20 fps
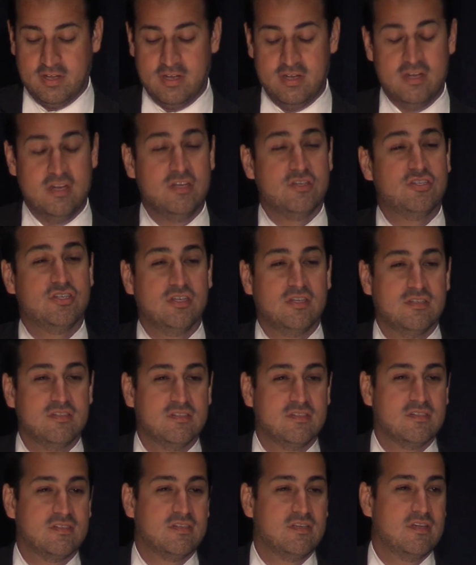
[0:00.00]

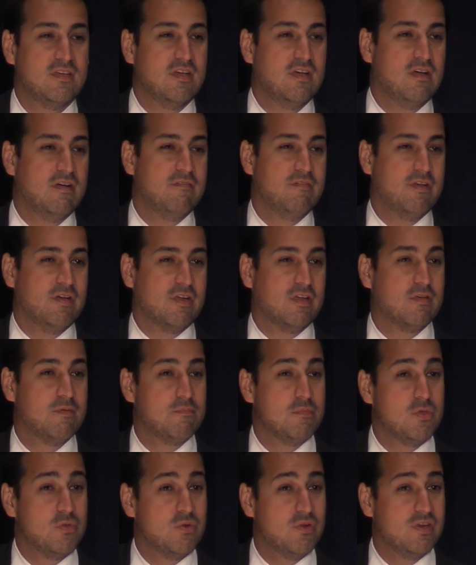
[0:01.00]
conditions of their
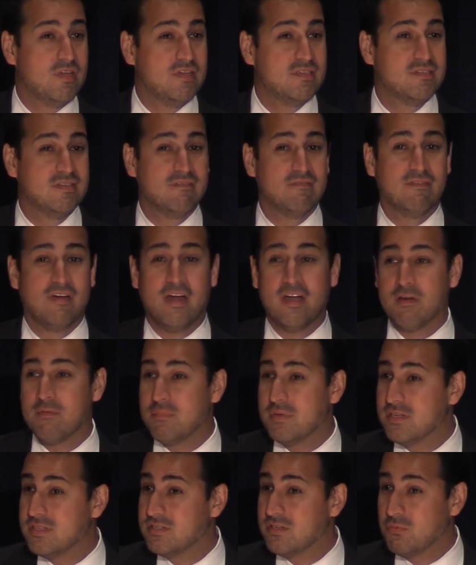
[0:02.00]
communities,
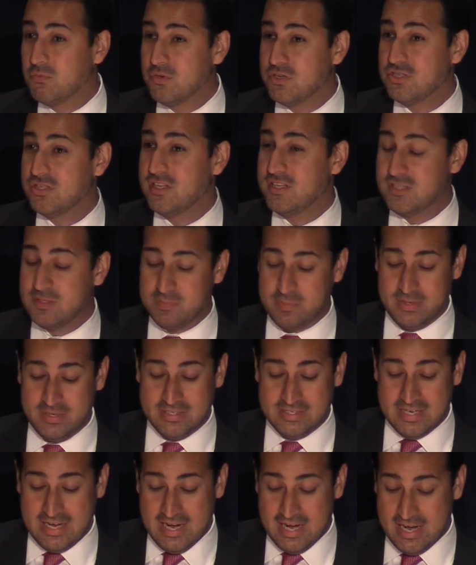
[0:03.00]
environments in which they
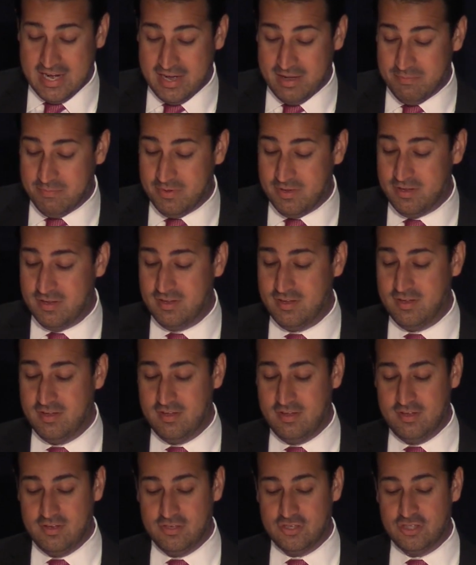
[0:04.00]
spend time,
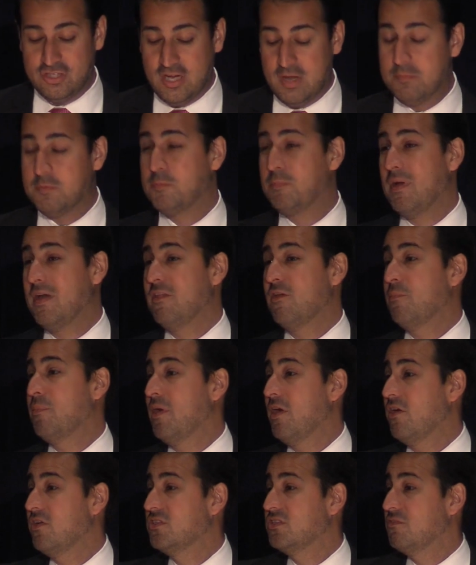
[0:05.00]
shaped by their
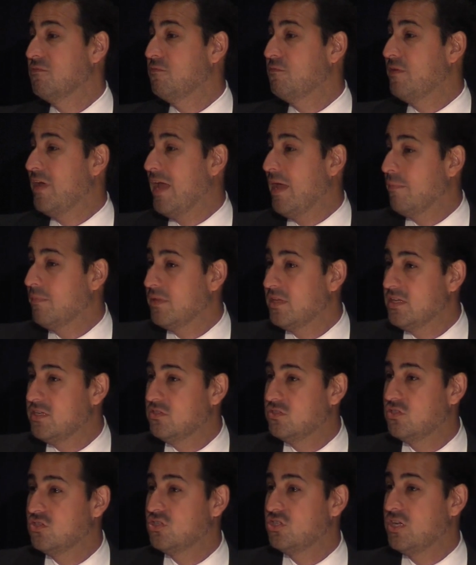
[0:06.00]
parents and
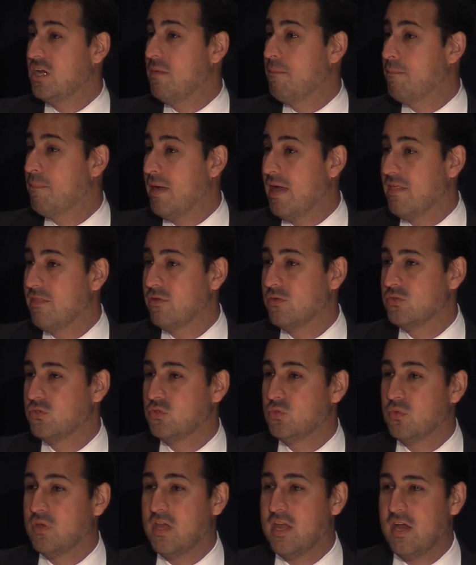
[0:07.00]
families, shaped by those
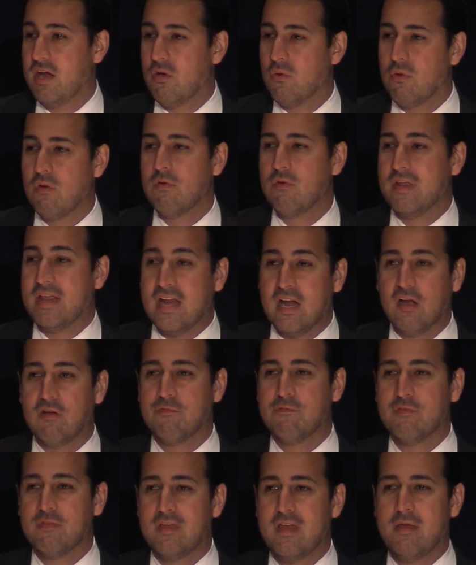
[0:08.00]
who care, care
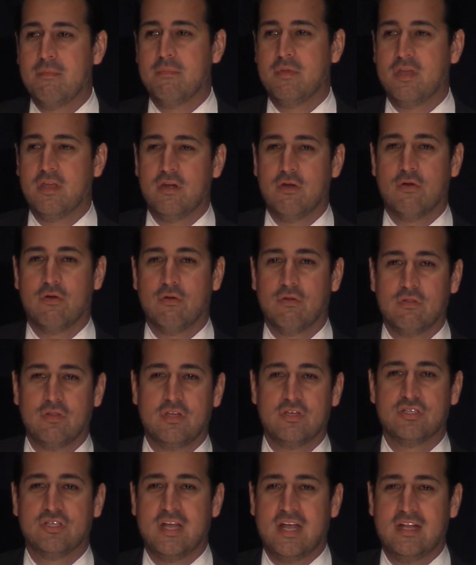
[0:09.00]
for them in
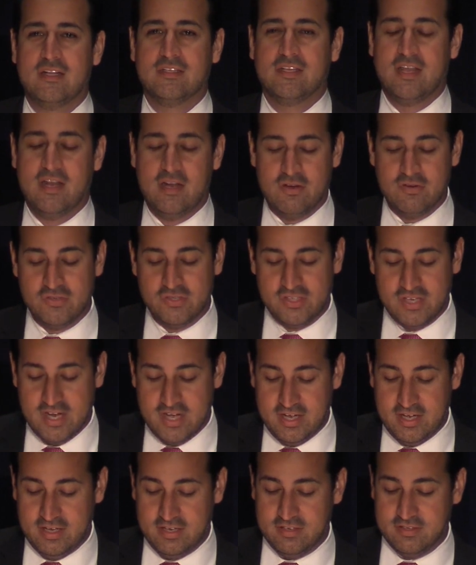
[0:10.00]
early childcare
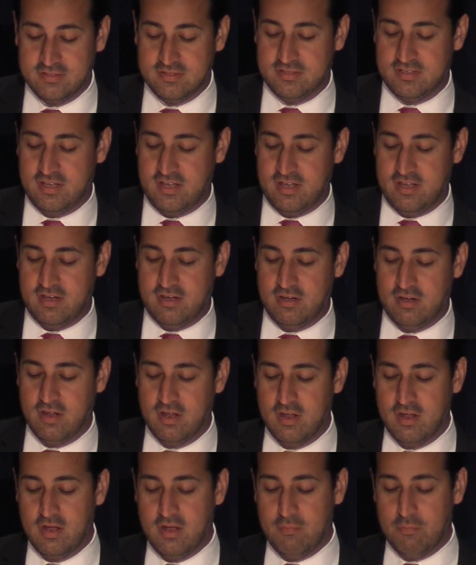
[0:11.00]
settings, in
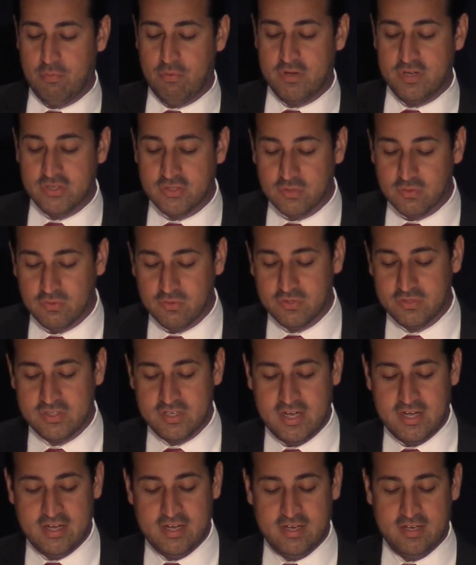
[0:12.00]
preschool
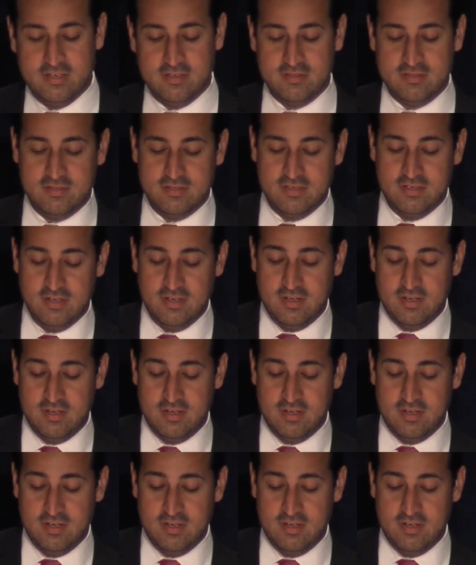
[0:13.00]
settings.